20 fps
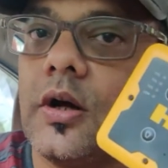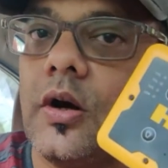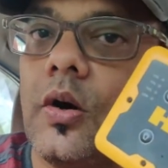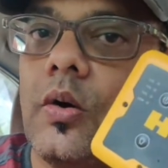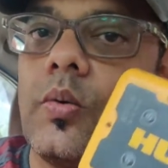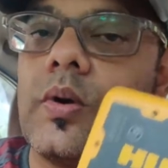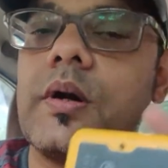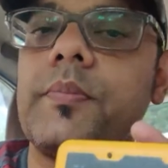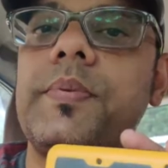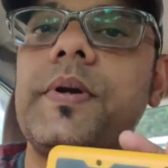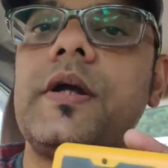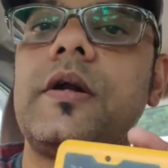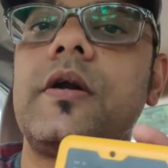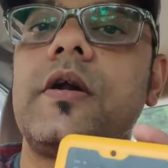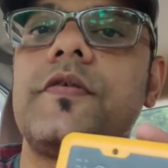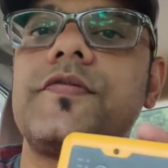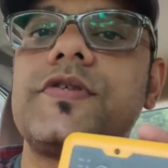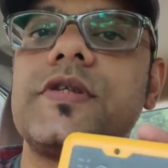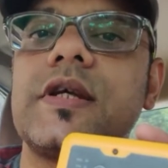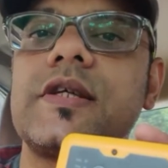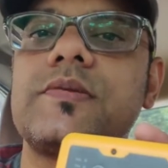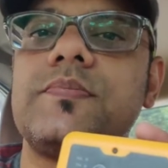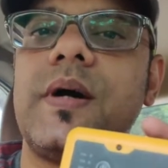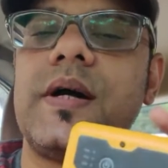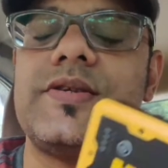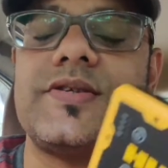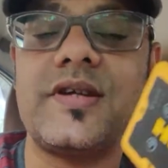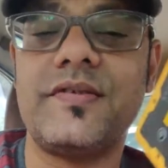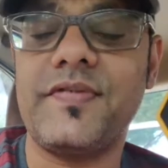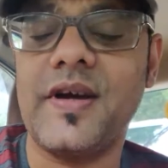over a period of six
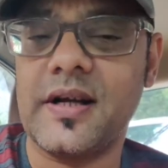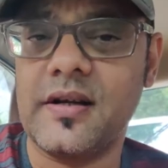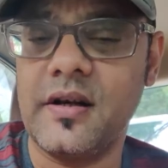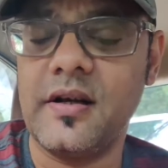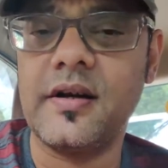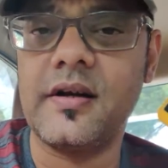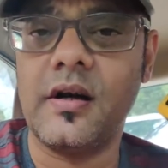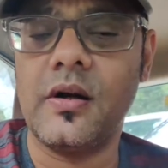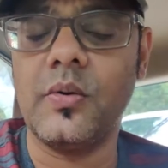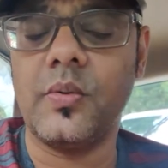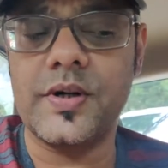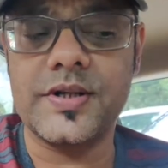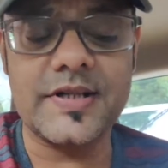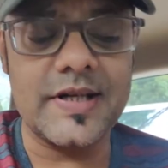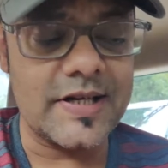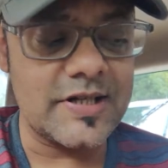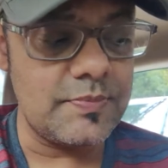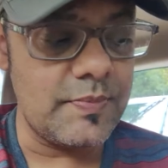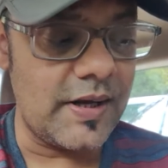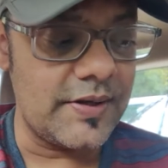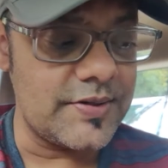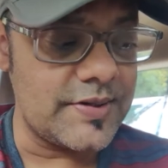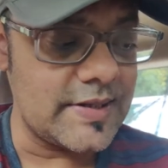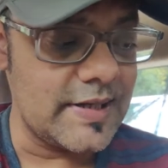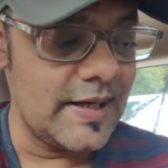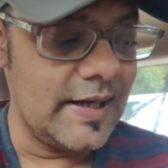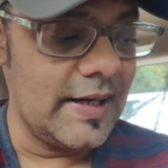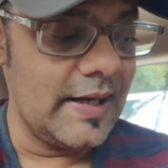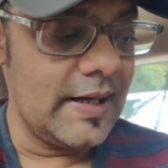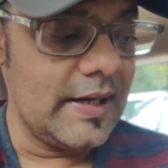months, in fact, a little over six months.